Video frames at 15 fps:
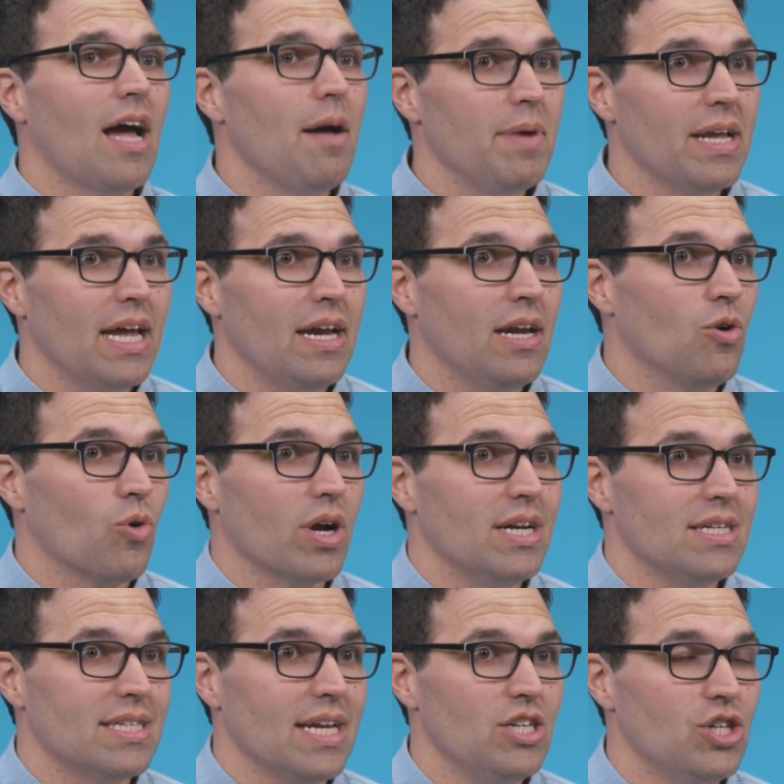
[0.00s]
time again in
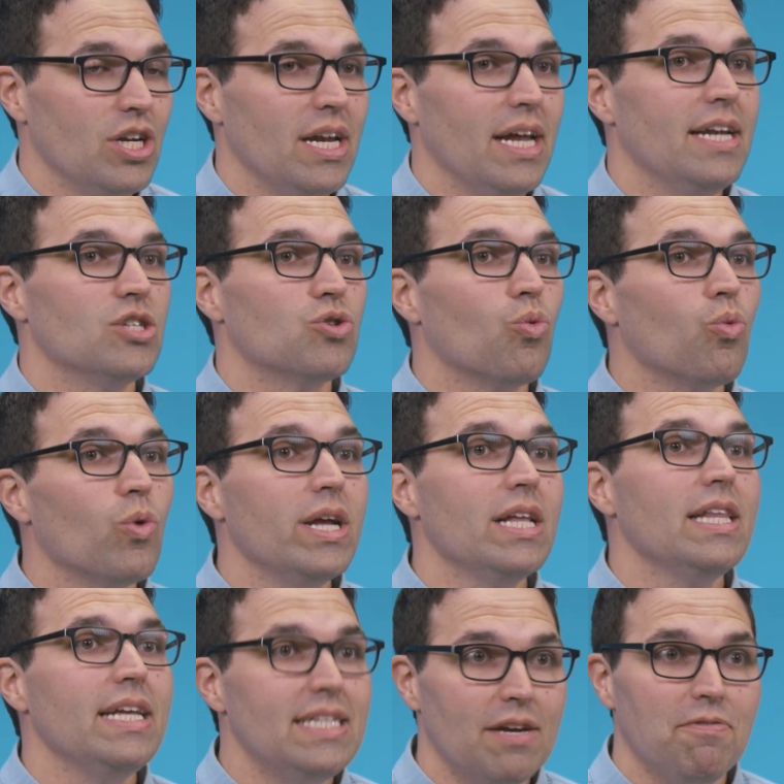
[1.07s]
organization, it is
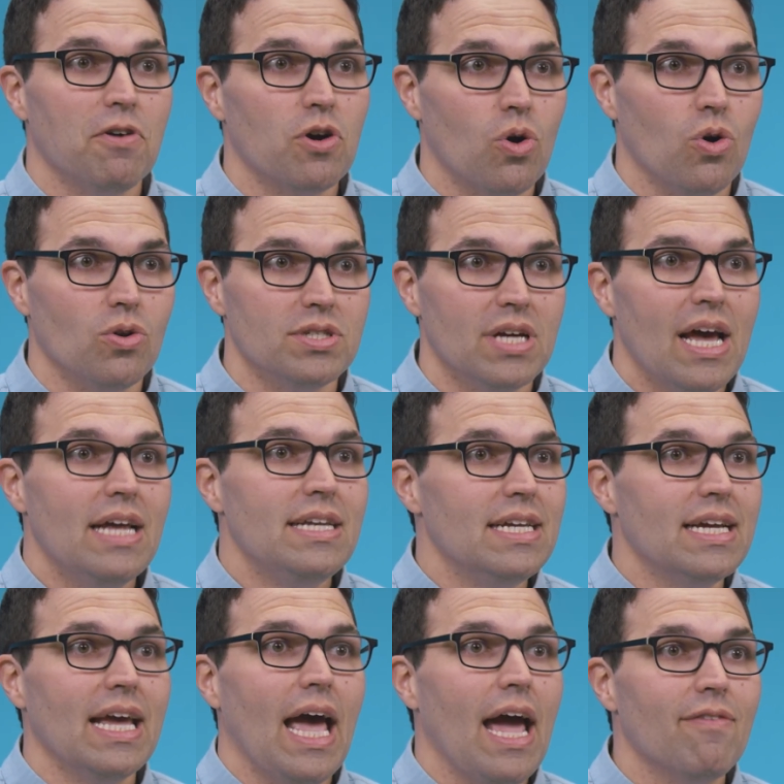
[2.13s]
really difficult
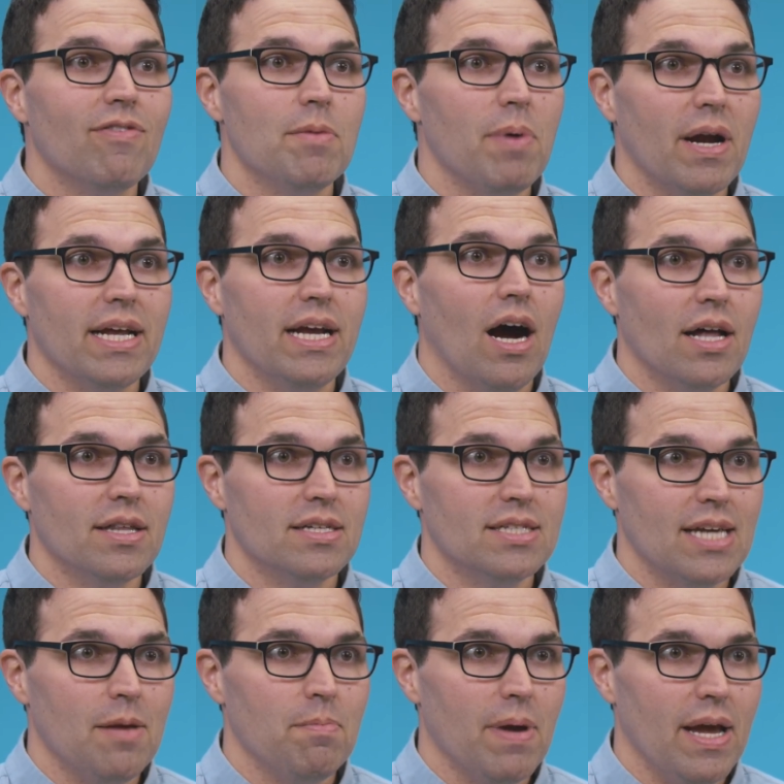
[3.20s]
to get everybody on the same